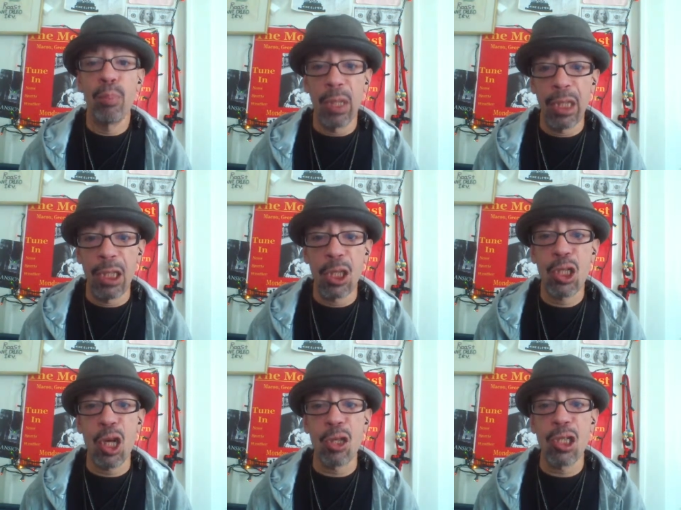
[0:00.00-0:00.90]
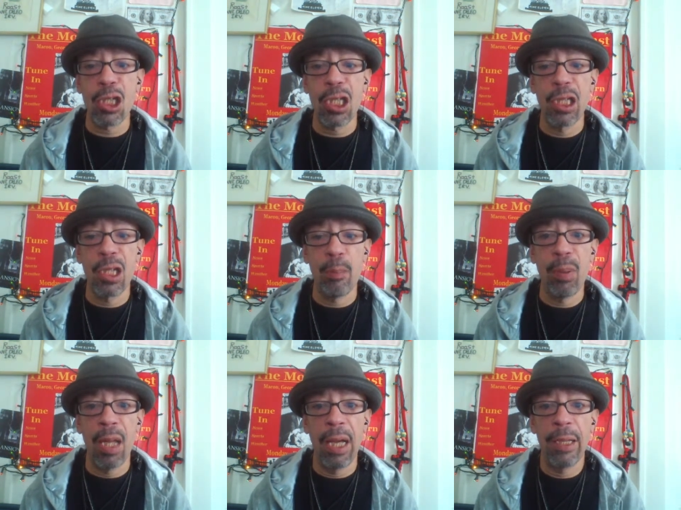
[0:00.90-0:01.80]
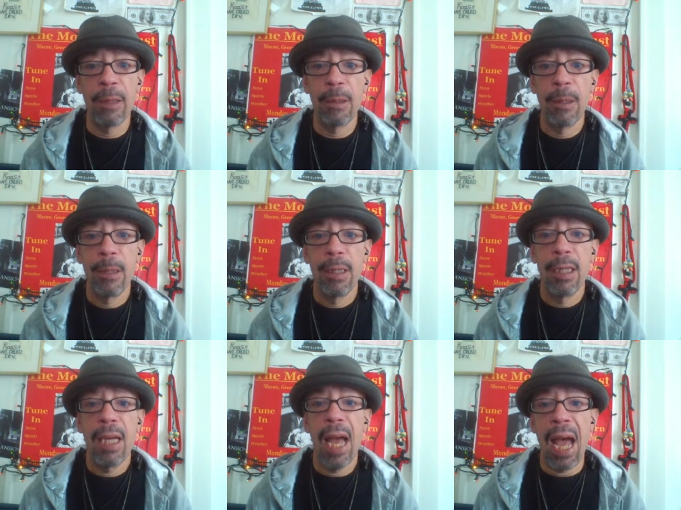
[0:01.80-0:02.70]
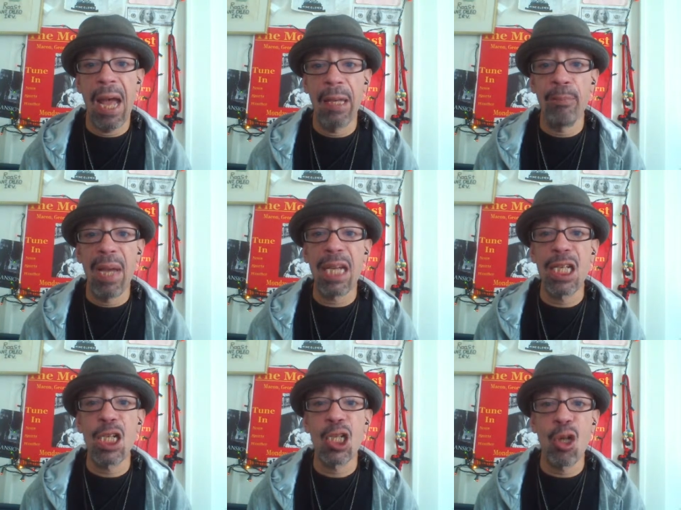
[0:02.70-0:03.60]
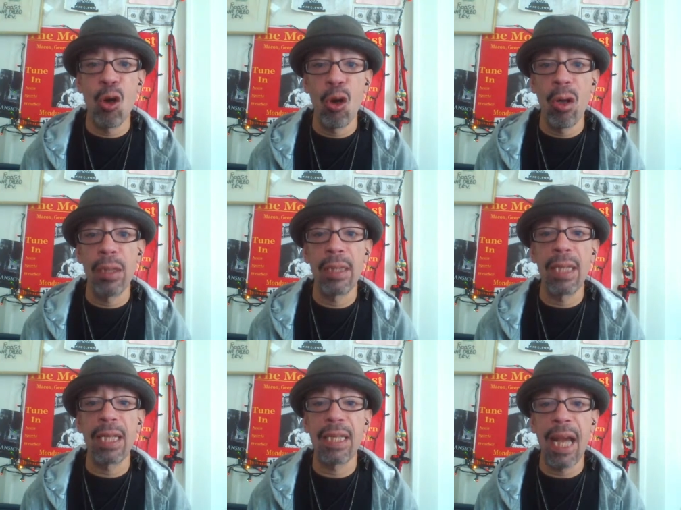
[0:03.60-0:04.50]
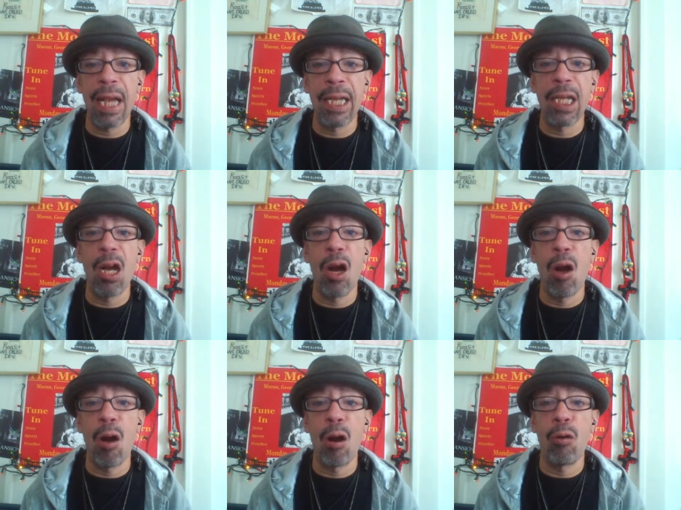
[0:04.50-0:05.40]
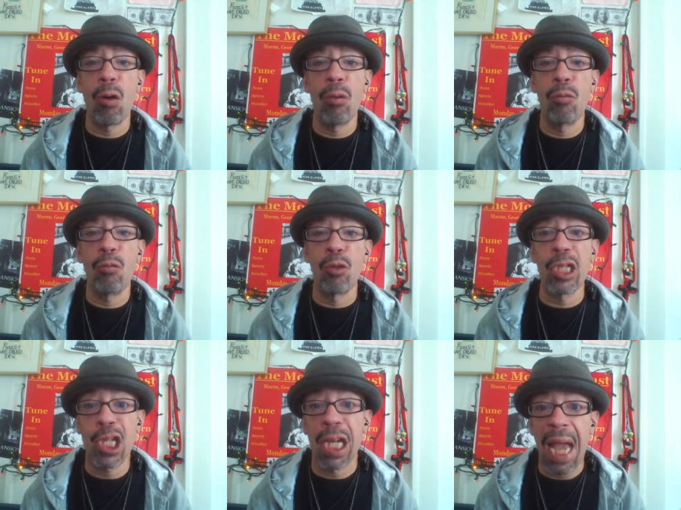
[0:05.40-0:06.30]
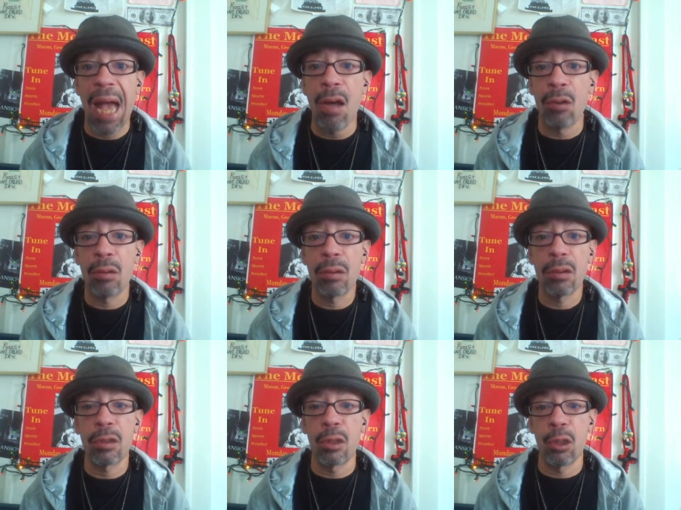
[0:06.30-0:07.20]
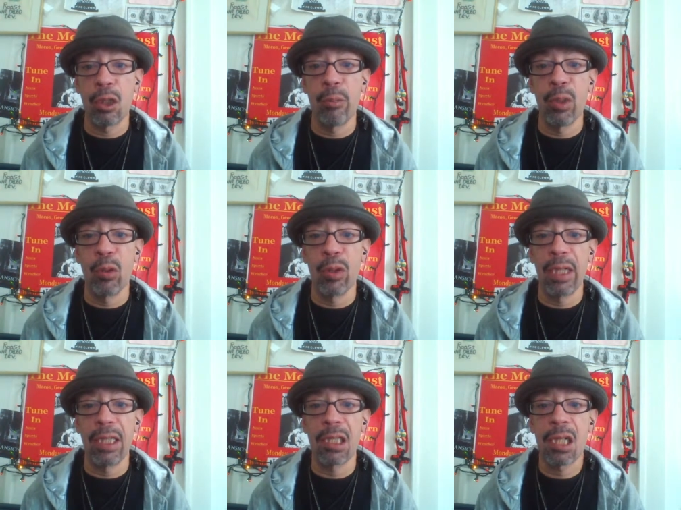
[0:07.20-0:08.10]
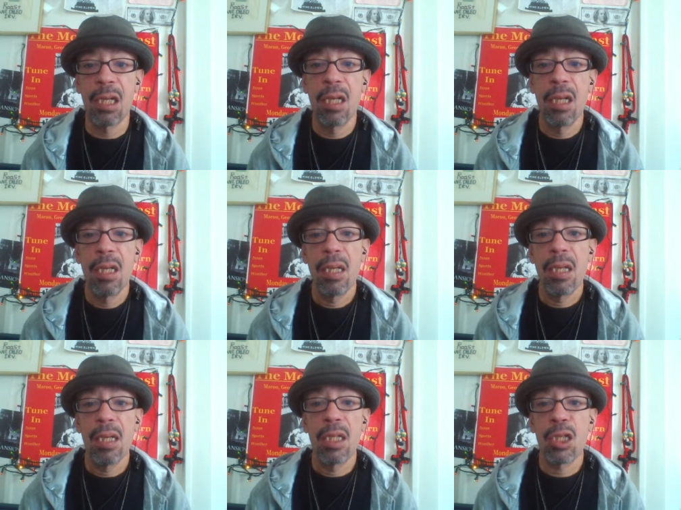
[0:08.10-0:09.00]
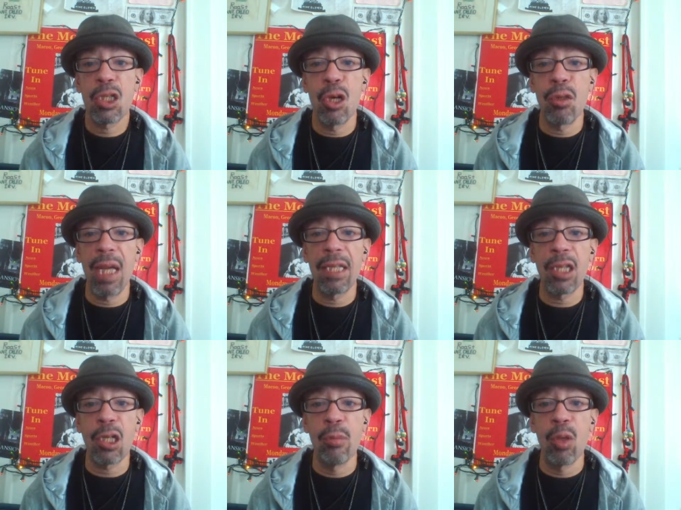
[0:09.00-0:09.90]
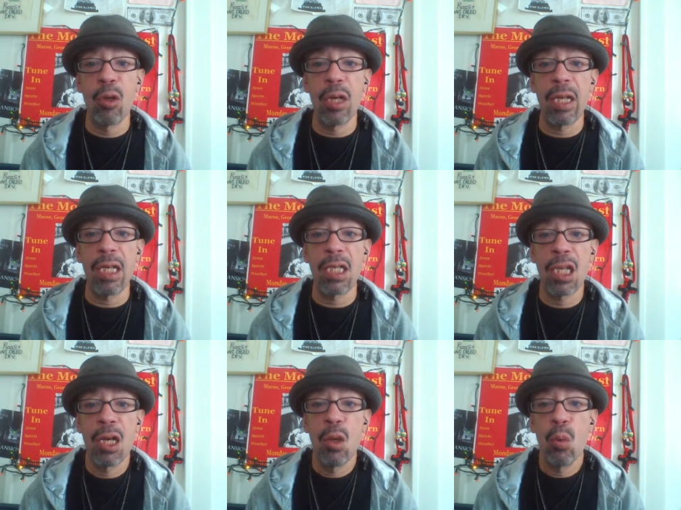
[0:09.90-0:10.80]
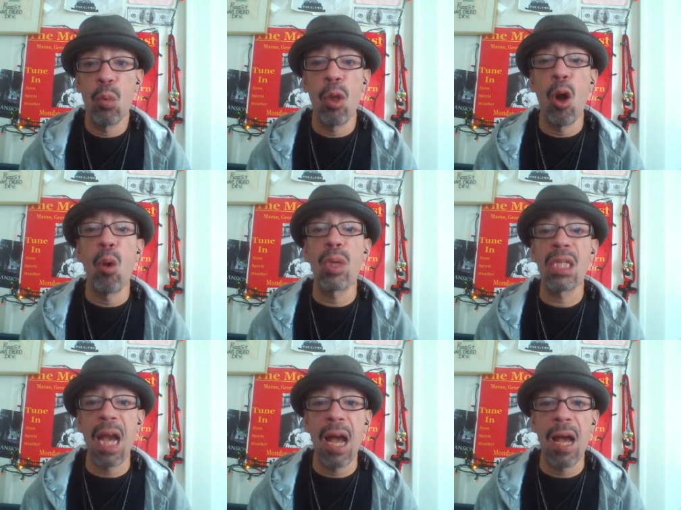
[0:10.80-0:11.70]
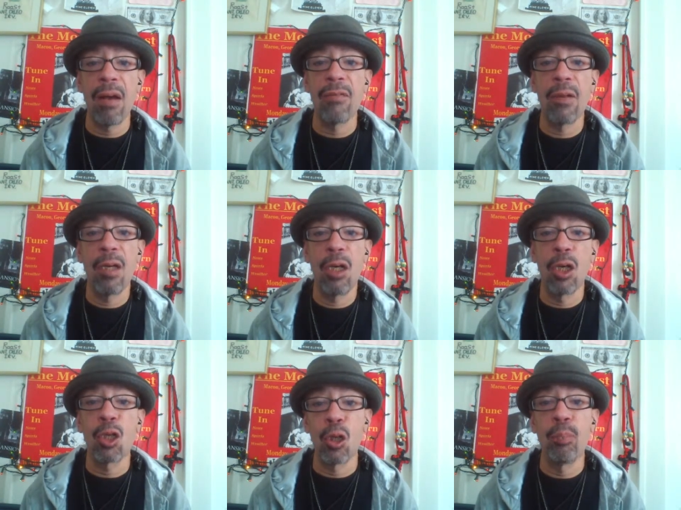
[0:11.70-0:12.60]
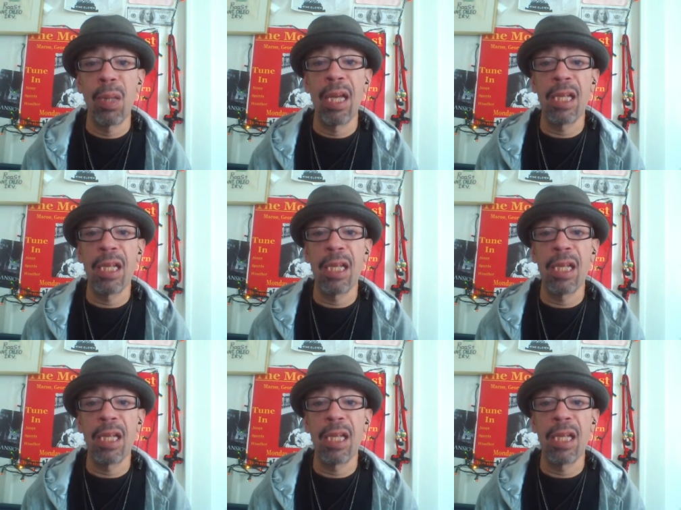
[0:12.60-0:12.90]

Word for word: Bringing the churches into play and making sure that they are reaching out to the communities so that the communities will always have a good